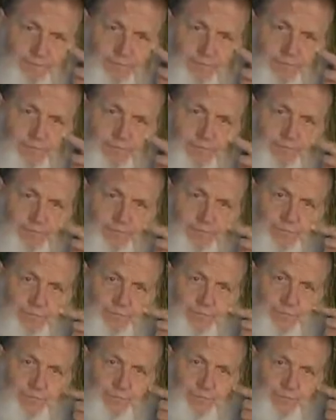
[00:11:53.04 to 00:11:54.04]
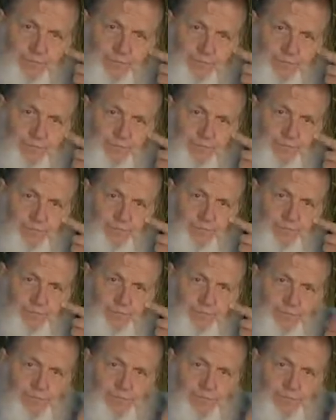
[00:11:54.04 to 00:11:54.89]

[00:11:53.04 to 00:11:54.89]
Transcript: [no speech]